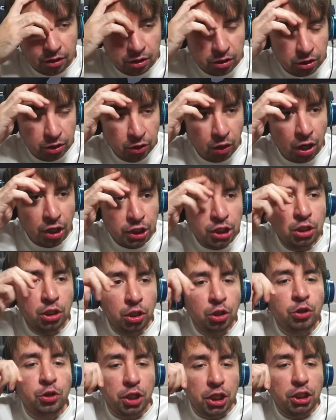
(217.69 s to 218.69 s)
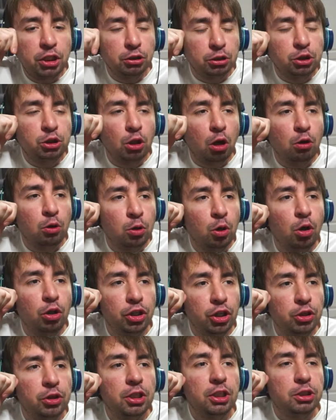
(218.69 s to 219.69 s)
You know what? You, you think you're so
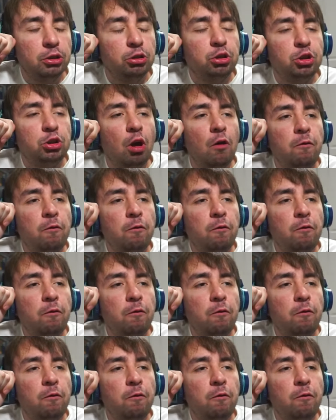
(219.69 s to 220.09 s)
cool. You think you're so